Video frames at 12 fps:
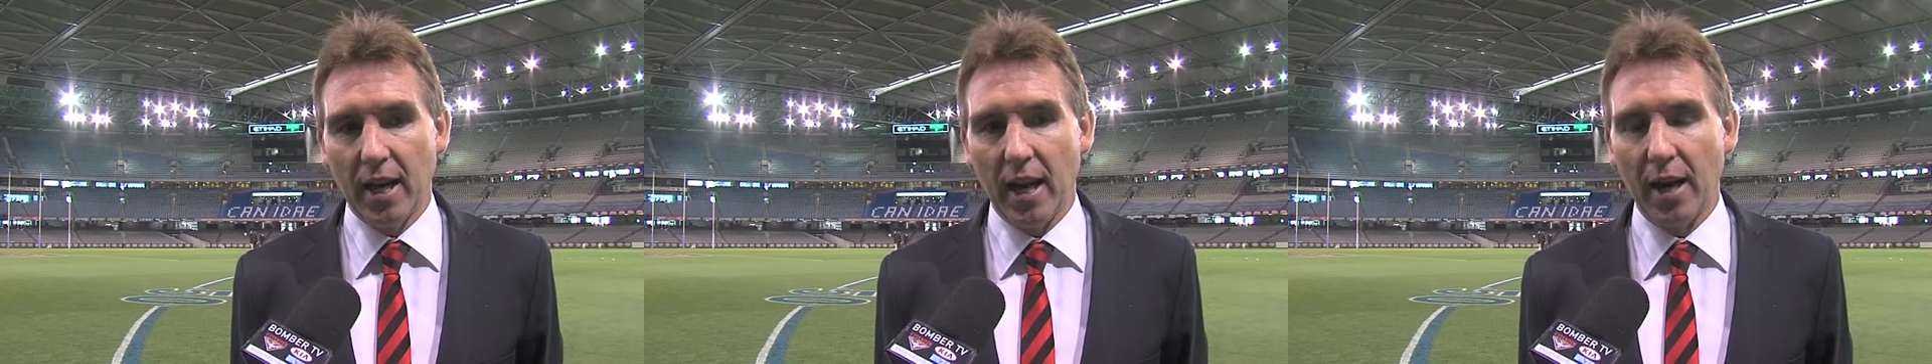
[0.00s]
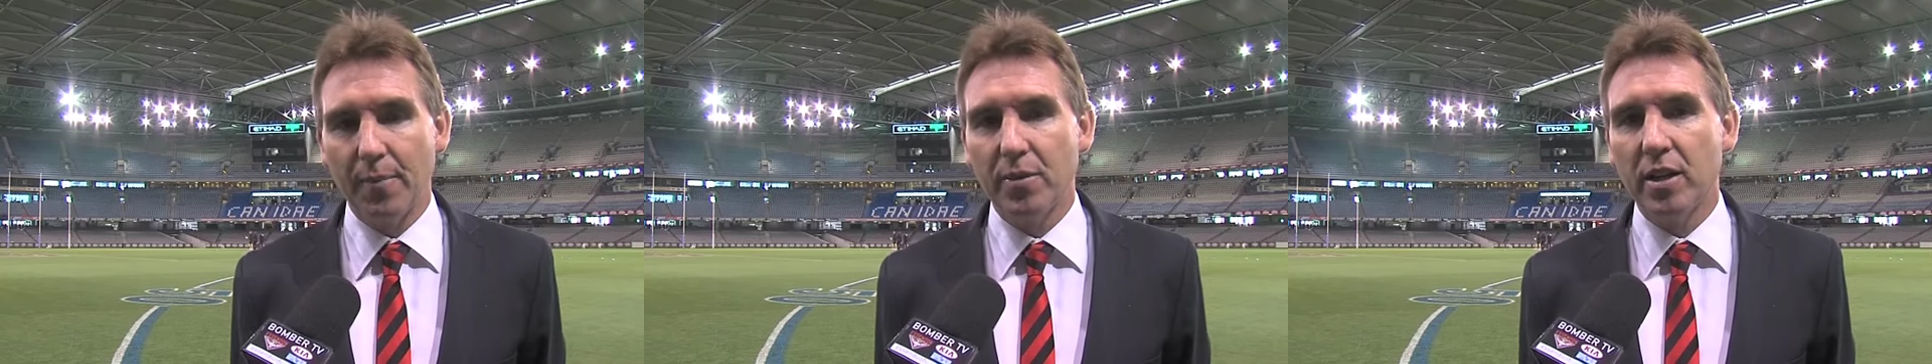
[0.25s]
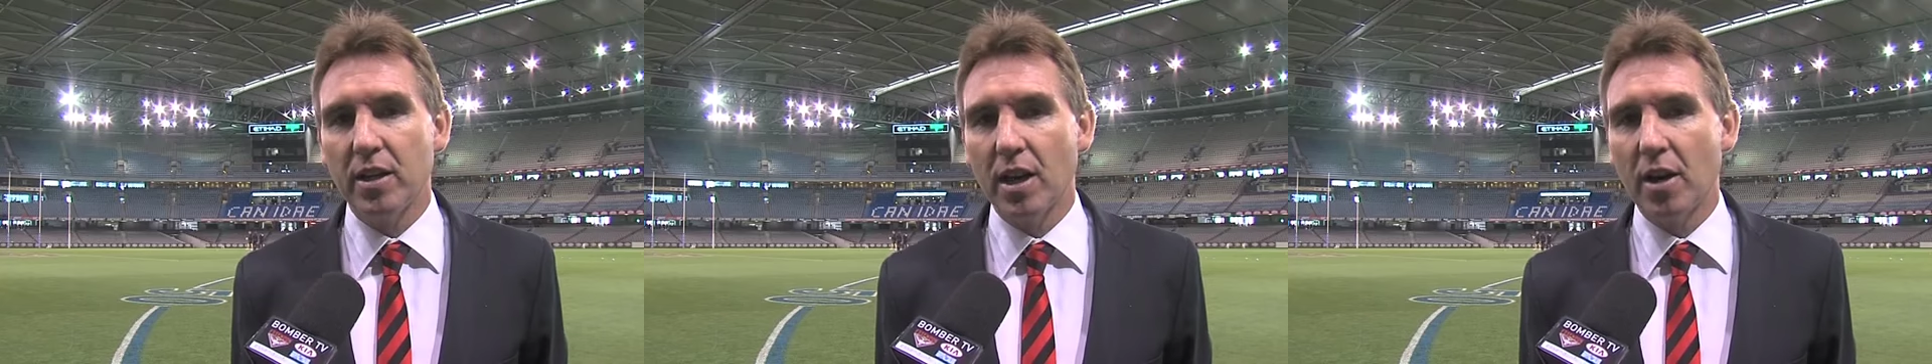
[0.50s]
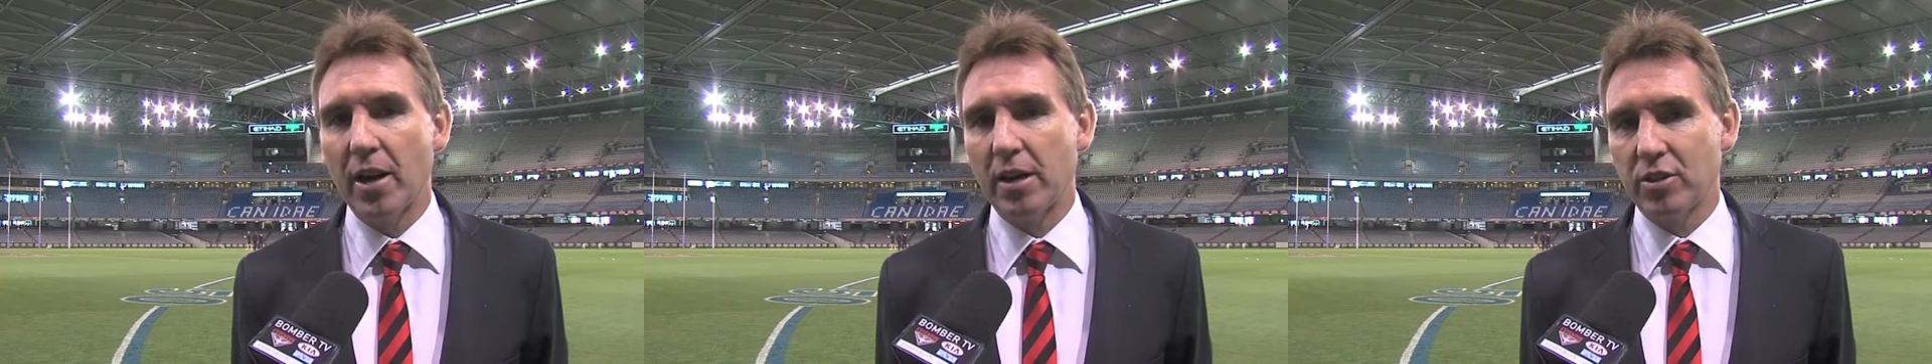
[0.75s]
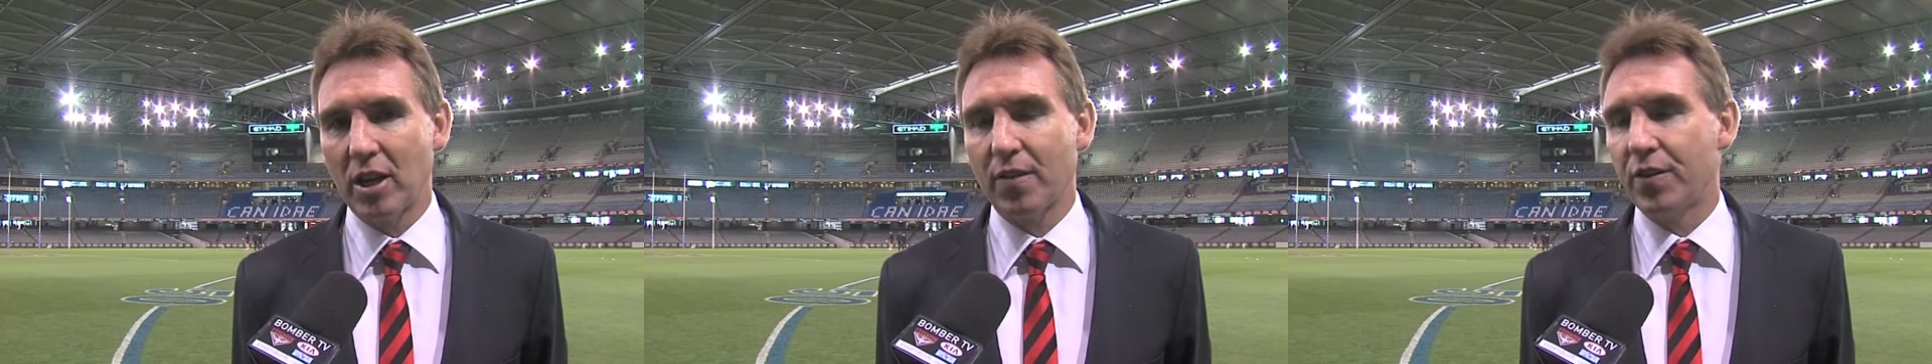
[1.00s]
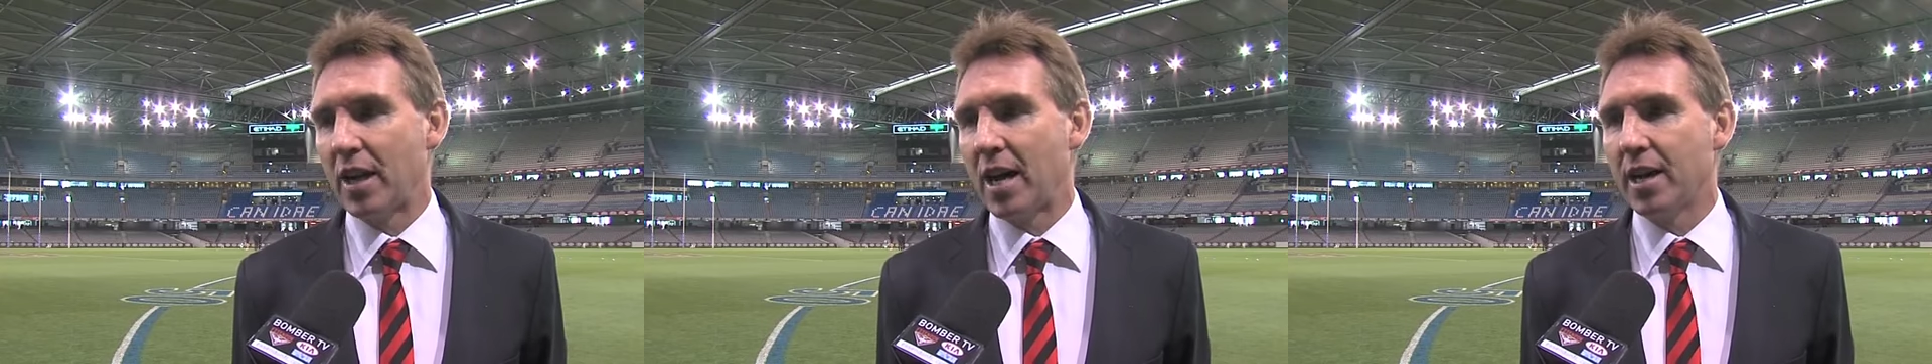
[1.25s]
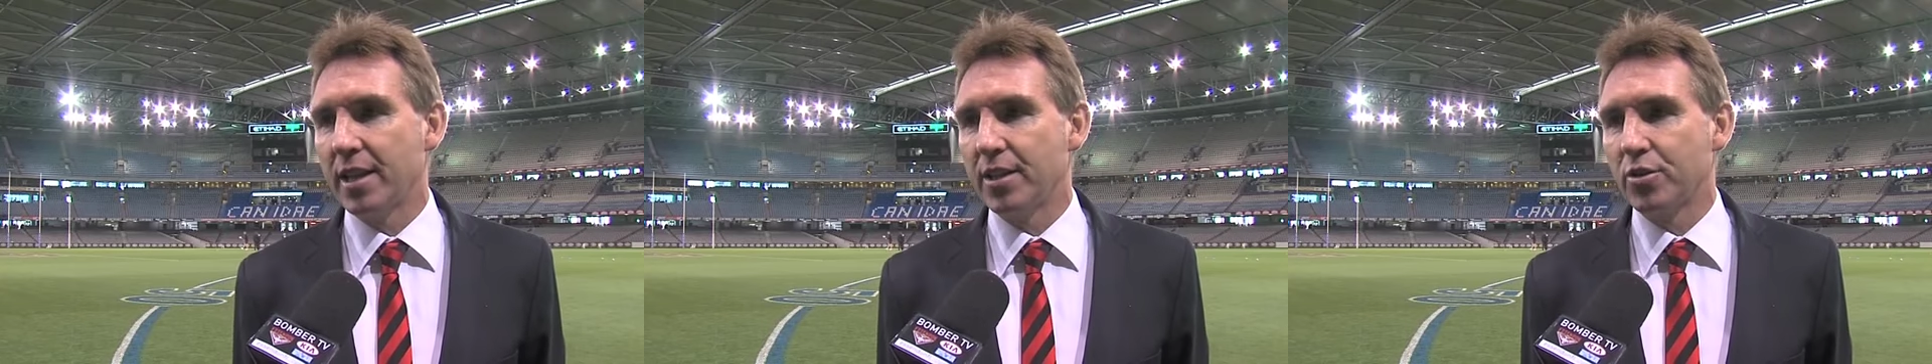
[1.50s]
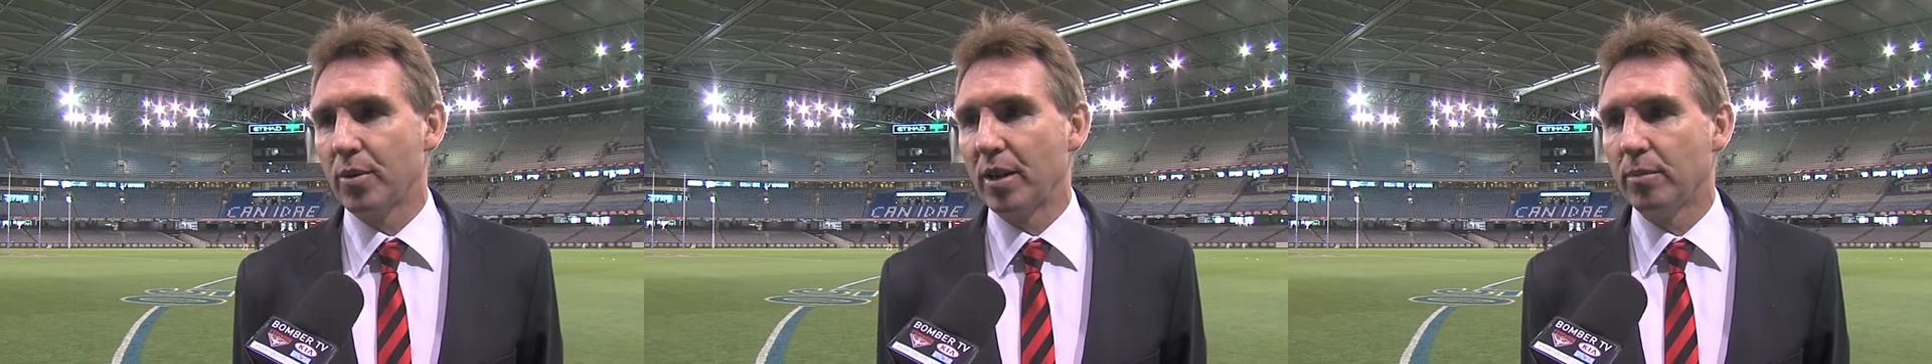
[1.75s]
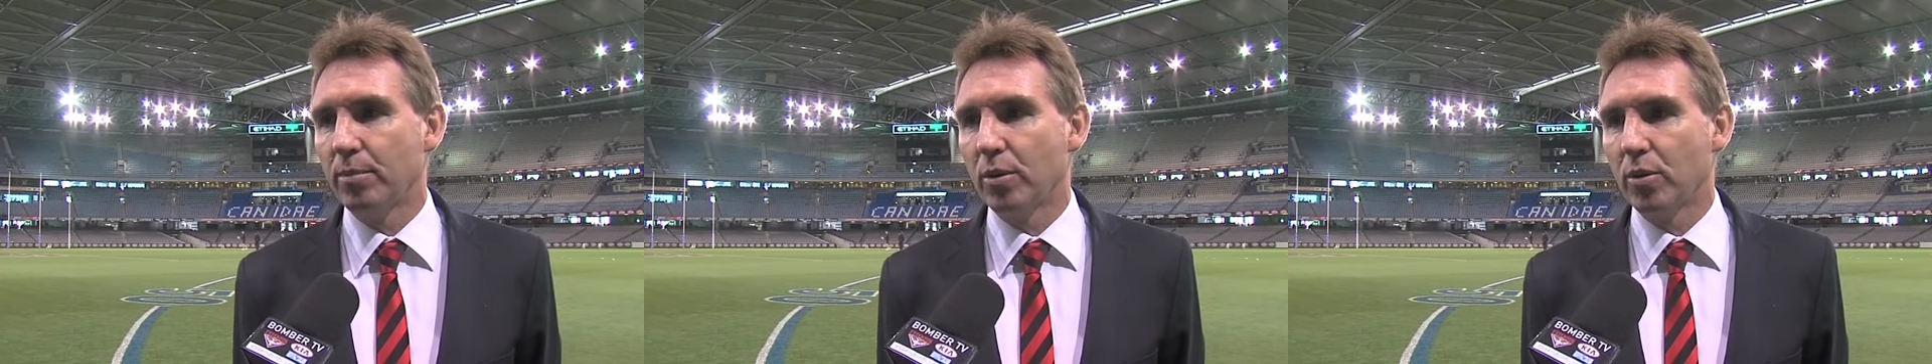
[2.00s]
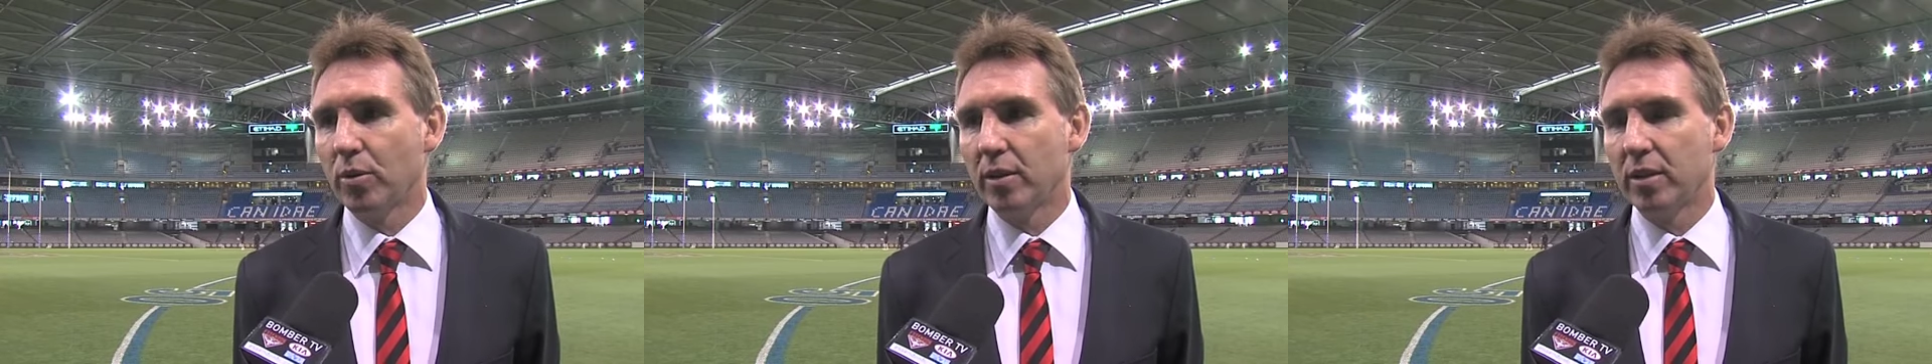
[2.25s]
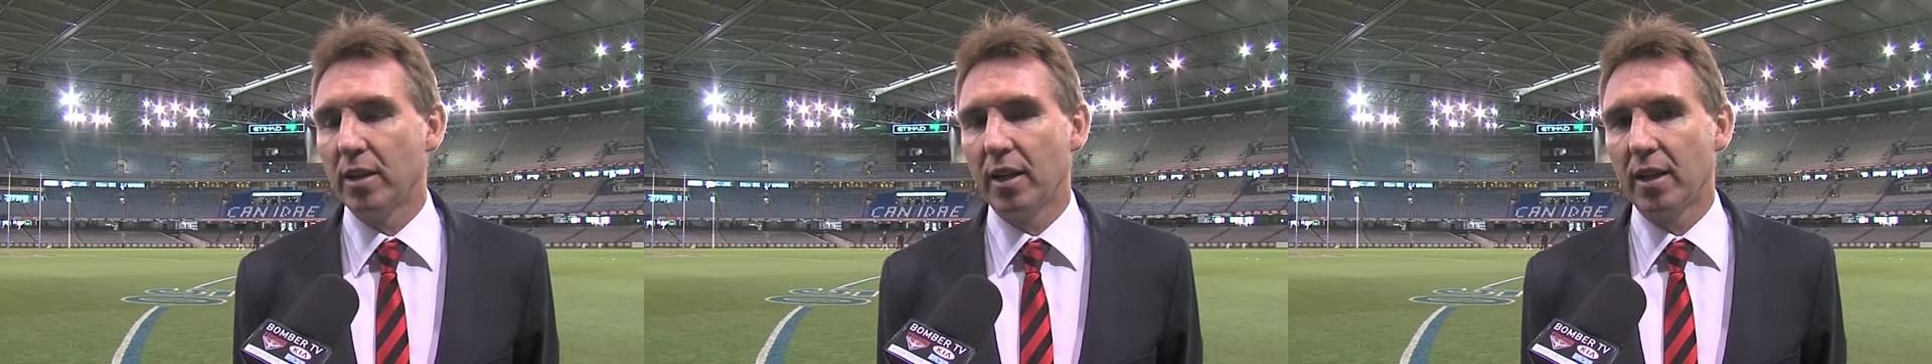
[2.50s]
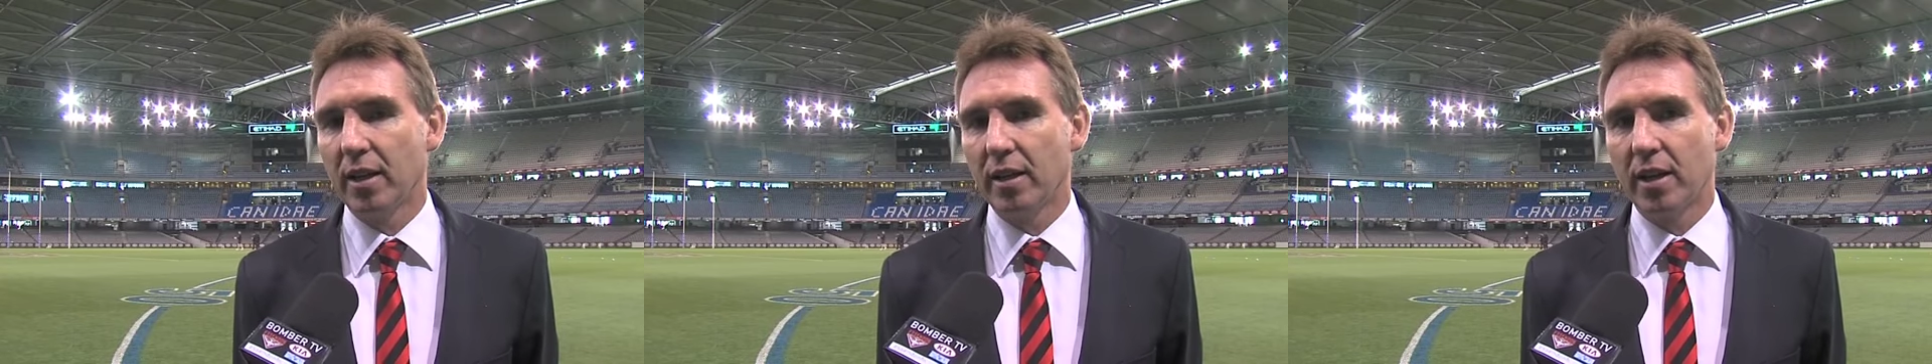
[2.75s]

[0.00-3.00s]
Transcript: um, you know how tough and hard he is around the ball, and uh,